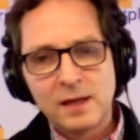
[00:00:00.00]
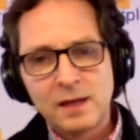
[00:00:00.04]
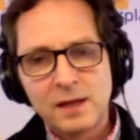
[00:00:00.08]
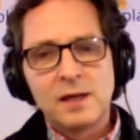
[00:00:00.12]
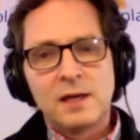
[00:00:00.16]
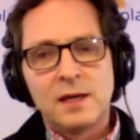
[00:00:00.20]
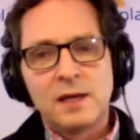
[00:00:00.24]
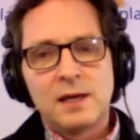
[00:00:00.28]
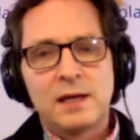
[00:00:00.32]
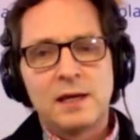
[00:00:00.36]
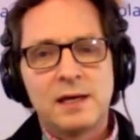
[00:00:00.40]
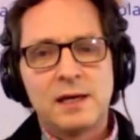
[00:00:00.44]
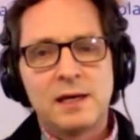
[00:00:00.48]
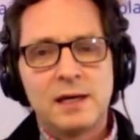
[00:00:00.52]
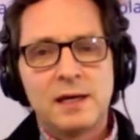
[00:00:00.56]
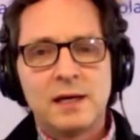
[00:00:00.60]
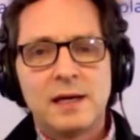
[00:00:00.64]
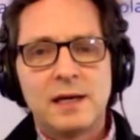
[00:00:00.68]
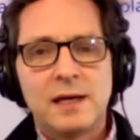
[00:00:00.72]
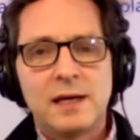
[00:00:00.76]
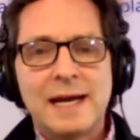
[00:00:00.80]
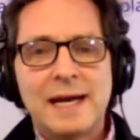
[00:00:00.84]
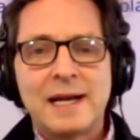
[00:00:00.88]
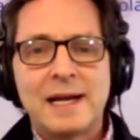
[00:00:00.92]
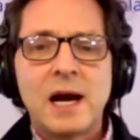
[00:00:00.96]

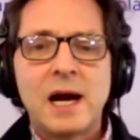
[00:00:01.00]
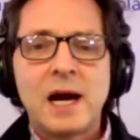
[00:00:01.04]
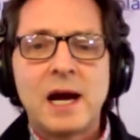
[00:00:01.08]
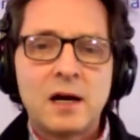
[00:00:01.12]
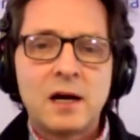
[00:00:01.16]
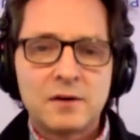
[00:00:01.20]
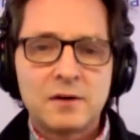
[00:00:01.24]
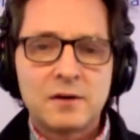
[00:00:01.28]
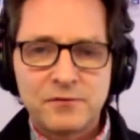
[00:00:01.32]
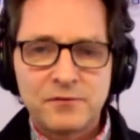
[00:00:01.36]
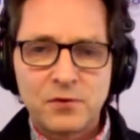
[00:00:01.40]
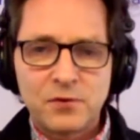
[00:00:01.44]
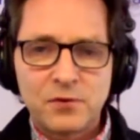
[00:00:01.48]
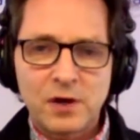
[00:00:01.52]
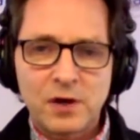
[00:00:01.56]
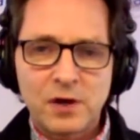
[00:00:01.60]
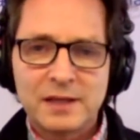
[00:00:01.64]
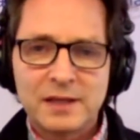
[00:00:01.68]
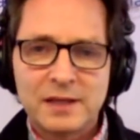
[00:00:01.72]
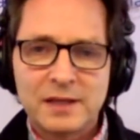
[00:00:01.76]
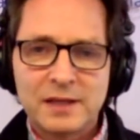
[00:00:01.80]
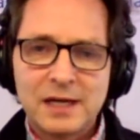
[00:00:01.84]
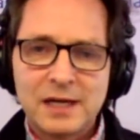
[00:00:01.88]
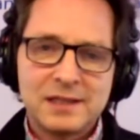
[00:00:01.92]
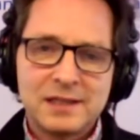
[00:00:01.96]
And a hard fork
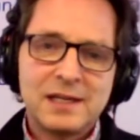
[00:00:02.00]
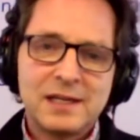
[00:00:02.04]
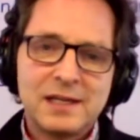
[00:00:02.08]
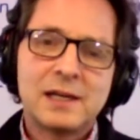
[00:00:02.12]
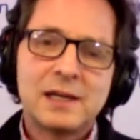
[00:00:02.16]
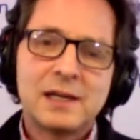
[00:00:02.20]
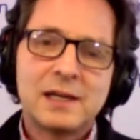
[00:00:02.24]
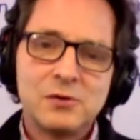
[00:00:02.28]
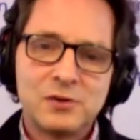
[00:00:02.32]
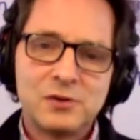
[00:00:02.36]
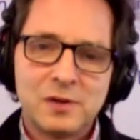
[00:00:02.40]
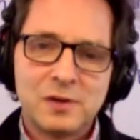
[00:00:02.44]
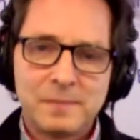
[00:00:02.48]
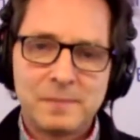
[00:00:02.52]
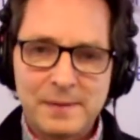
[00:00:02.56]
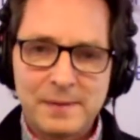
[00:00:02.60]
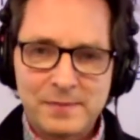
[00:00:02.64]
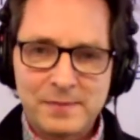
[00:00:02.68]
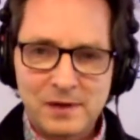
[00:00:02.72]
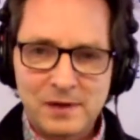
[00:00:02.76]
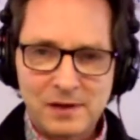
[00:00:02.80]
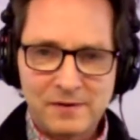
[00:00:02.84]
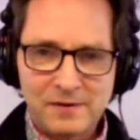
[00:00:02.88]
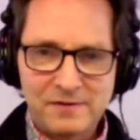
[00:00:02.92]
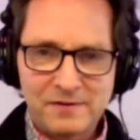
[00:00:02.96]
doesn't include the
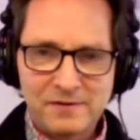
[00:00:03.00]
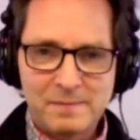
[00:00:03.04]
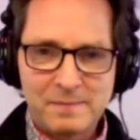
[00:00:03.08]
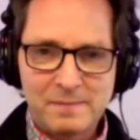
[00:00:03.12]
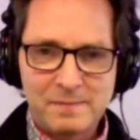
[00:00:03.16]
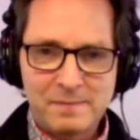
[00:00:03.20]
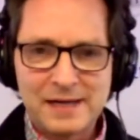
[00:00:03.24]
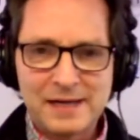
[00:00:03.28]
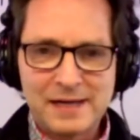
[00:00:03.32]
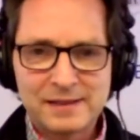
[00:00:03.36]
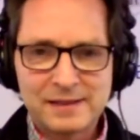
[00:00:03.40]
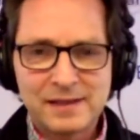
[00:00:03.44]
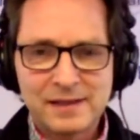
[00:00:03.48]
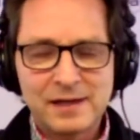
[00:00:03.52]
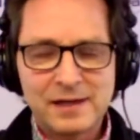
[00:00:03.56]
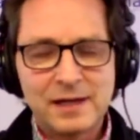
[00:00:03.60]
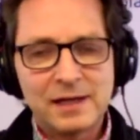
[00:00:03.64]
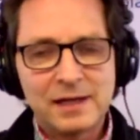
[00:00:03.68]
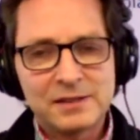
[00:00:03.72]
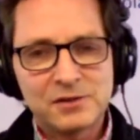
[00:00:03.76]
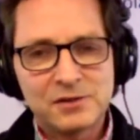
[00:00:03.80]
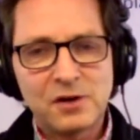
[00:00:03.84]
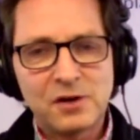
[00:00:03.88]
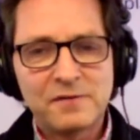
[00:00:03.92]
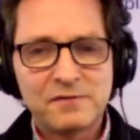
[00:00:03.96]
people of the past. A
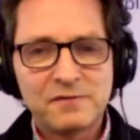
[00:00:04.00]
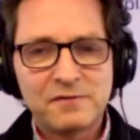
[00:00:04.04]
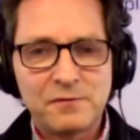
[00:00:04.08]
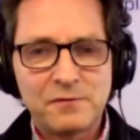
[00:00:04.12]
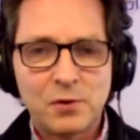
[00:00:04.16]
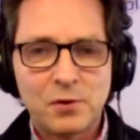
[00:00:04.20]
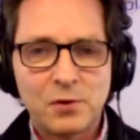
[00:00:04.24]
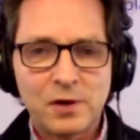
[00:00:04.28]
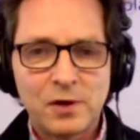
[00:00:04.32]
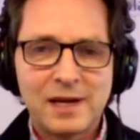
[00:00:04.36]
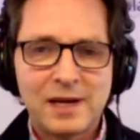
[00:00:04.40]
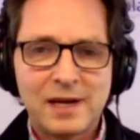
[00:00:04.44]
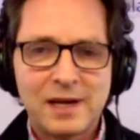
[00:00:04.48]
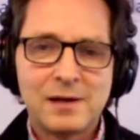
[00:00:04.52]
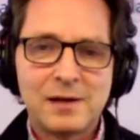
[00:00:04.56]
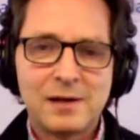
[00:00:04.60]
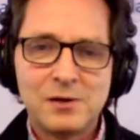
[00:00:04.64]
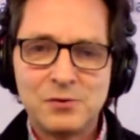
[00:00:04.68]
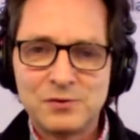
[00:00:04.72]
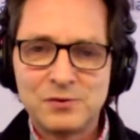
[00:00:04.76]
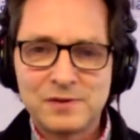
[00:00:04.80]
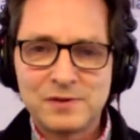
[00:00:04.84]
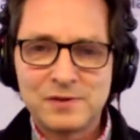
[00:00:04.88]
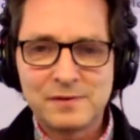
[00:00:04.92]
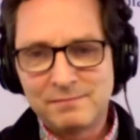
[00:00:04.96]
soft fork
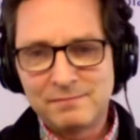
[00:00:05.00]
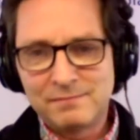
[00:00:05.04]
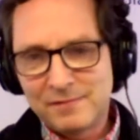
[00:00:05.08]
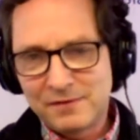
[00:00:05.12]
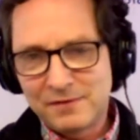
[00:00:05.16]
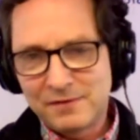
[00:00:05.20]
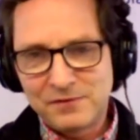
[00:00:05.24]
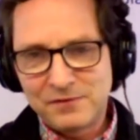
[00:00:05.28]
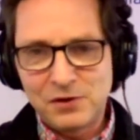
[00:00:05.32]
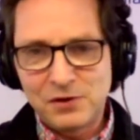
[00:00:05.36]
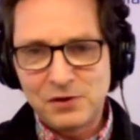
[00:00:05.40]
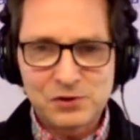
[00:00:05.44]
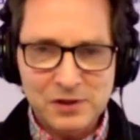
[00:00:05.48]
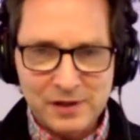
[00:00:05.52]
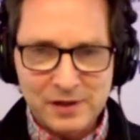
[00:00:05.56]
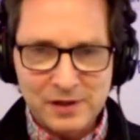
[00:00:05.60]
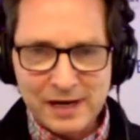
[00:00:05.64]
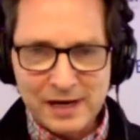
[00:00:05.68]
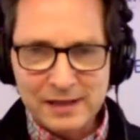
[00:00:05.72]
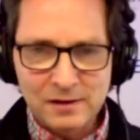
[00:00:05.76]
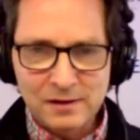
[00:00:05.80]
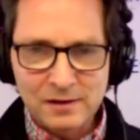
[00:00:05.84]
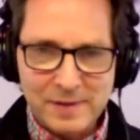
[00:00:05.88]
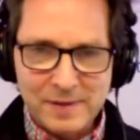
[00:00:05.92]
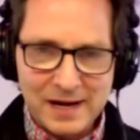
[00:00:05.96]
includes the future and
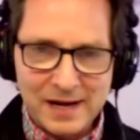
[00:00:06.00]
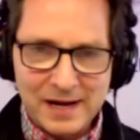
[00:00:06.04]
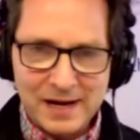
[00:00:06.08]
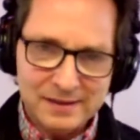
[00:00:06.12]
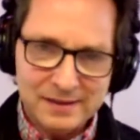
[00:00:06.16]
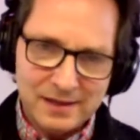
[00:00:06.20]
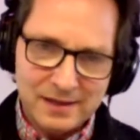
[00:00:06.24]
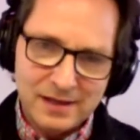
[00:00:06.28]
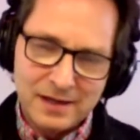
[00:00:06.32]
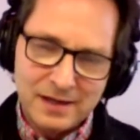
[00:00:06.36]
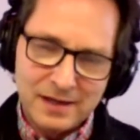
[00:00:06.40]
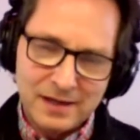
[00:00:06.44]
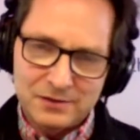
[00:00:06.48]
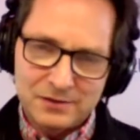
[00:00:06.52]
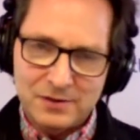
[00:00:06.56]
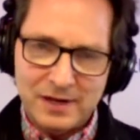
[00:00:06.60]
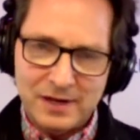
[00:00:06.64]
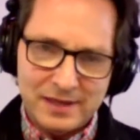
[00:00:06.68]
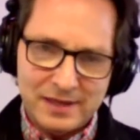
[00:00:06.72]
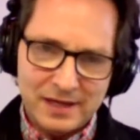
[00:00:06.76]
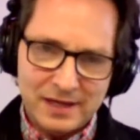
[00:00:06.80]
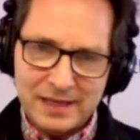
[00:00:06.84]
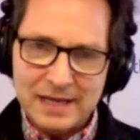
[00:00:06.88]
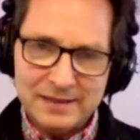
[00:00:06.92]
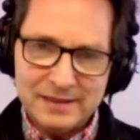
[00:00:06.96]
the past. So I
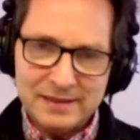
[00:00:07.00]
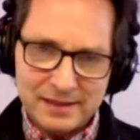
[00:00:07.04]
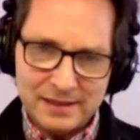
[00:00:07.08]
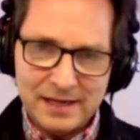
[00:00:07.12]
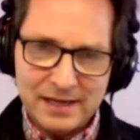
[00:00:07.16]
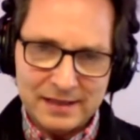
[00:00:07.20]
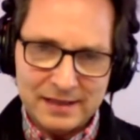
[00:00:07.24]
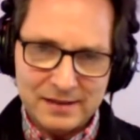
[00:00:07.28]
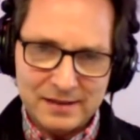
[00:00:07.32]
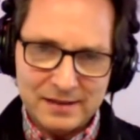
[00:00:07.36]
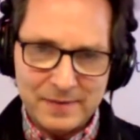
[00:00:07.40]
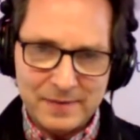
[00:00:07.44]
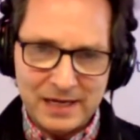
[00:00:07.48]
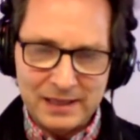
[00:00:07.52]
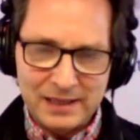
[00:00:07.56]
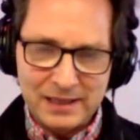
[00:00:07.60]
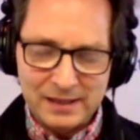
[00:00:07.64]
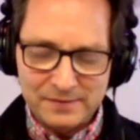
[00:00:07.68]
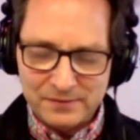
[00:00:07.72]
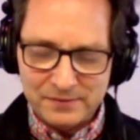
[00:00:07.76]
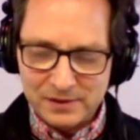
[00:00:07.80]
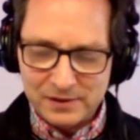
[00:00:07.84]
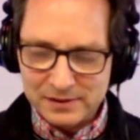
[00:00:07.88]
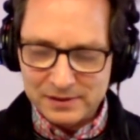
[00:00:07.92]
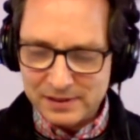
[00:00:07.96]
think that's the main
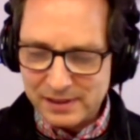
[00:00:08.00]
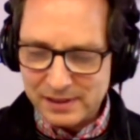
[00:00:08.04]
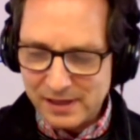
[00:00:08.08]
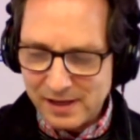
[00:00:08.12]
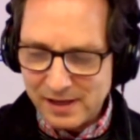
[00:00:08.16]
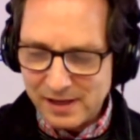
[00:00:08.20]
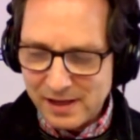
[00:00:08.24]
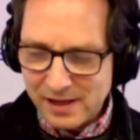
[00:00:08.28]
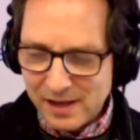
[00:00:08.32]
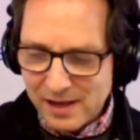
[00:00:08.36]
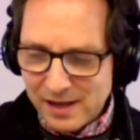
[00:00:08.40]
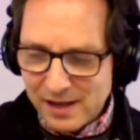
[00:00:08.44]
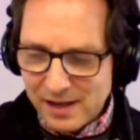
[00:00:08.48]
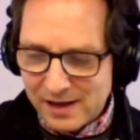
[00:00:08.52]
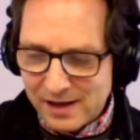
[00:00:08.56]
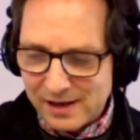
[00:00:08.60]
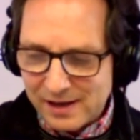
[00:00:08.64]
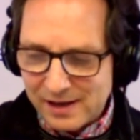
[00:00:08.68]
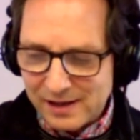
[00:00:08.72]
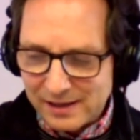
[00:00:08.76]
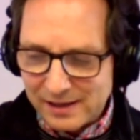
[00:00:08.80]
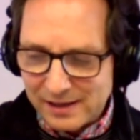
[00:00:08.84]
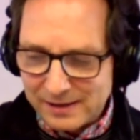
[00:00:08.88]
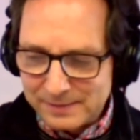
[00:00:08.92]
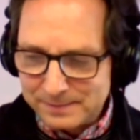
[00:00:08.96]
difference.
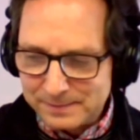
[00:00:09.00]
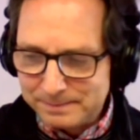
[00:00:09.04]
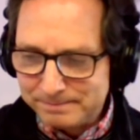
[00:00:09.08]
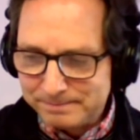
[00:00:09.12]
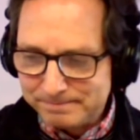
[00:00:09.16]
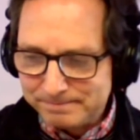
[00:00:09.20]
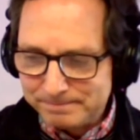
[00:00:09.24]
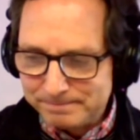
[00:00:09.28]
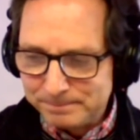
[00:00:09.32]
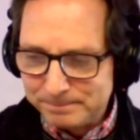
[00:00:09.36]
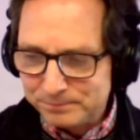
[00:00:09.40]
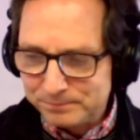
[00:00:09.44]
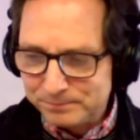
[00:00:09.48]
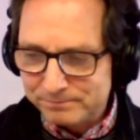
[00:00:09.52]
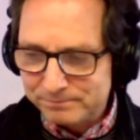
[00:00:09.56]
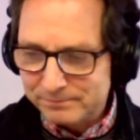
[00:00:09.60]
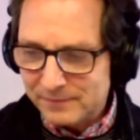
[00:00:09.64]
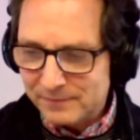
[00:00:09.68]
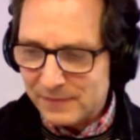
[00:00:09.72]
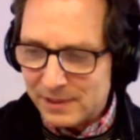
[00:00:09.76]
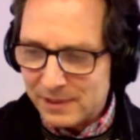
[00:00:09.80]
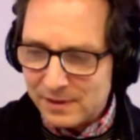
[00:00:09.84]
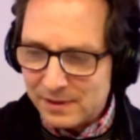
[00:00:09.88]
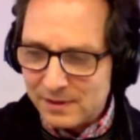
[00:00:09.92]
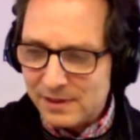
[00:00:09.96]

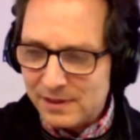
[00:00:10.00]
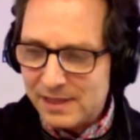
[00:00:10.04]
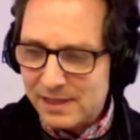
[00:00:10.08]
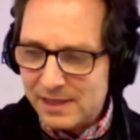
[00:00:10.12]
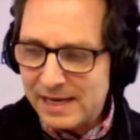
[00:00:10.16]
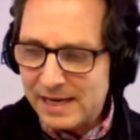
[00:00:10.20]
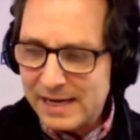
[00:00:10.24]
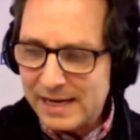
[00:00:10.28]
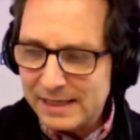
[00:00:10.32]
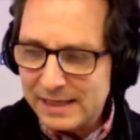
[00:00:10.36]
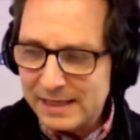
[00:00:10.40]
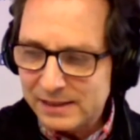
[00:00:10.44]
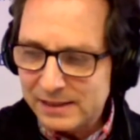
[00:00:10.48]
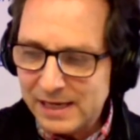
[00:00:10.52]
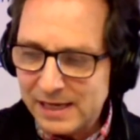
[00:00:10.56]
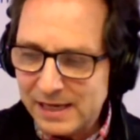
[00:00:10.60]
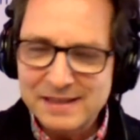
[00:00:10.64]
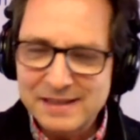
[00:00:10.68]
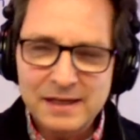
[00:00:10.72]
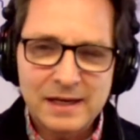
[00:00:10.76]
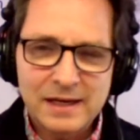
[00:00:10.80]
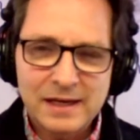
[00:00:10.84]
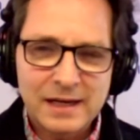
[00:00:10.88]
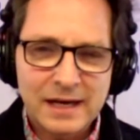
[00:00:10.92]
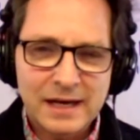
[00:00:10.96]
That
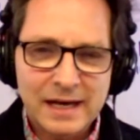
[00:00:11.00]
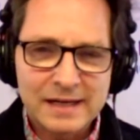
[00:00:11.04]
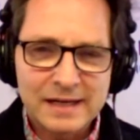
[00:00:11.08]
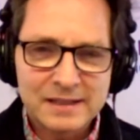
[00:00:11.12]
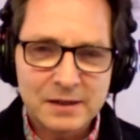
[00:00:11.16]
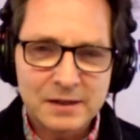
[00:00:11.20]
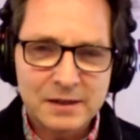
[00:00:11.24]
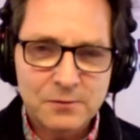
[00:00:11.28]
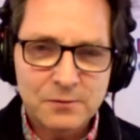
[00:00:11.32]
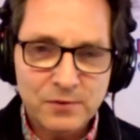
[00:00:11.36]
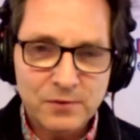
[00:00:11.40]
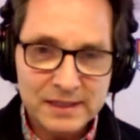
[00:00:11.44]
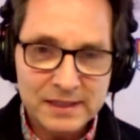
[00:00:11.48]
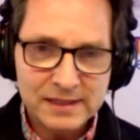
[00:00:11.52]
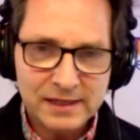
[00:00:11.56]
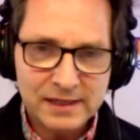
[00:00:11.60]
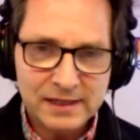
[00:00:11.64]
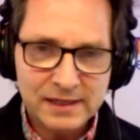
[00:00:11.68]
as a risk,